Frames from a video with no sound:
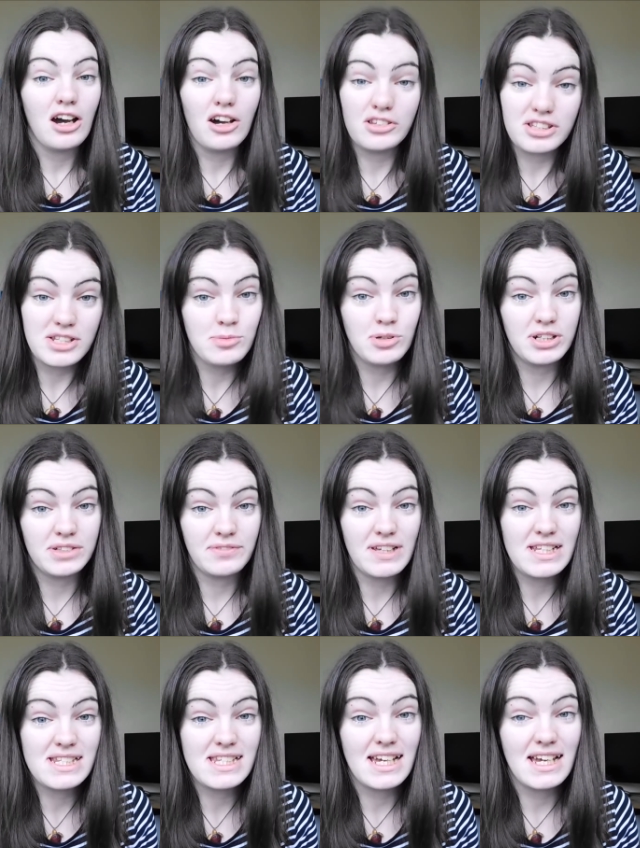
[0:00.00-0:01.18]
on this working
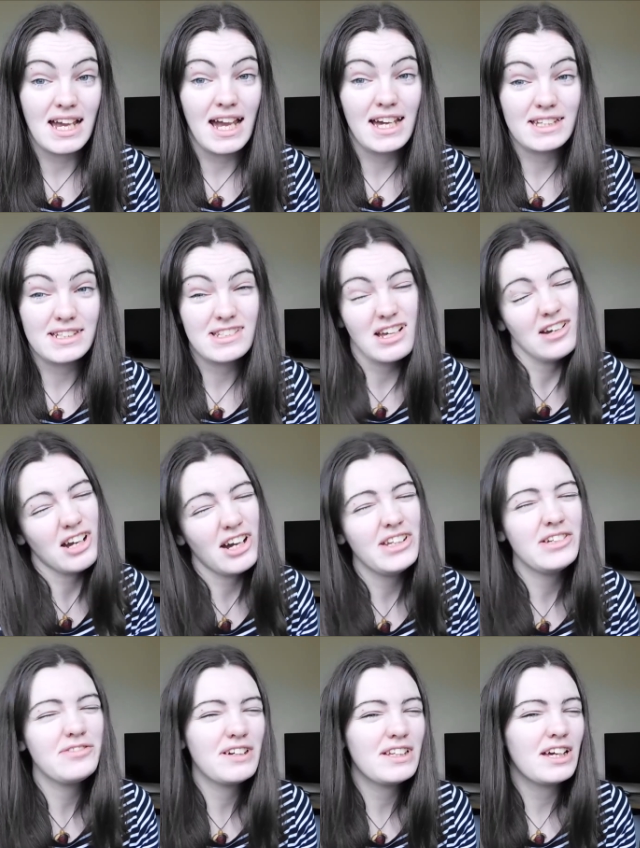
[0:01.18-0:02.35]
visa and I kind
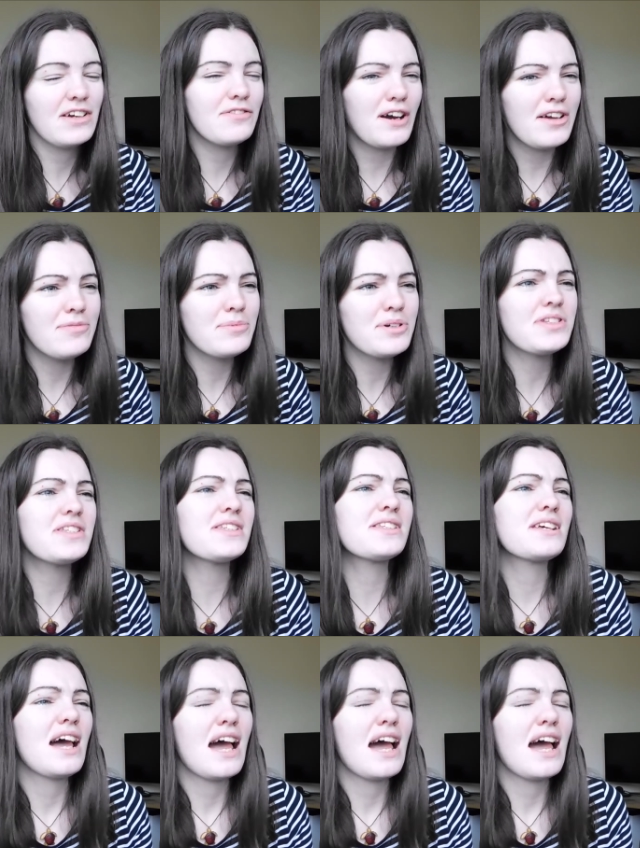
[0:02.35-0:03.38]
of feel like five months